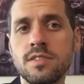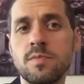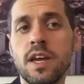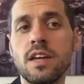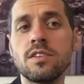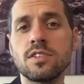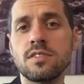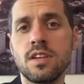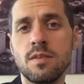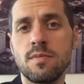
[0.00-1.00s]
Spain
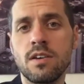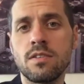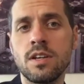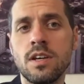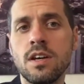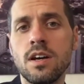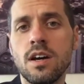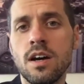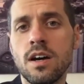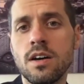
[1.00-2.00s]
just came out
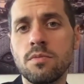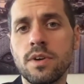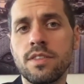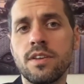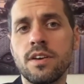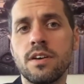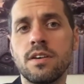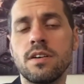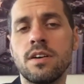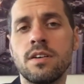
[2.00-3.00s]
uh, with
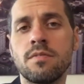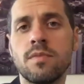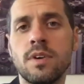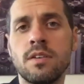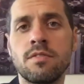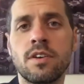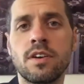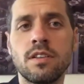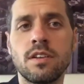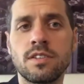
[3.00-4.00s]
a, a, a,
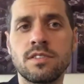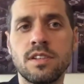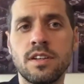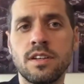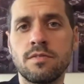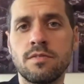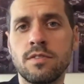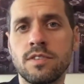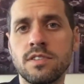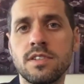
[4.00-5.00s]
very large study of
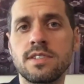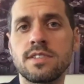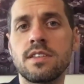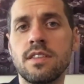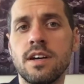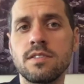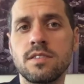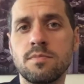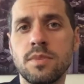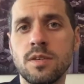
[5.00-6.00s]
over
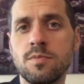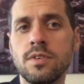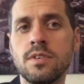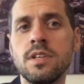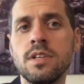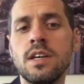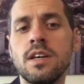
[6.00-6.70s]
60,000 people,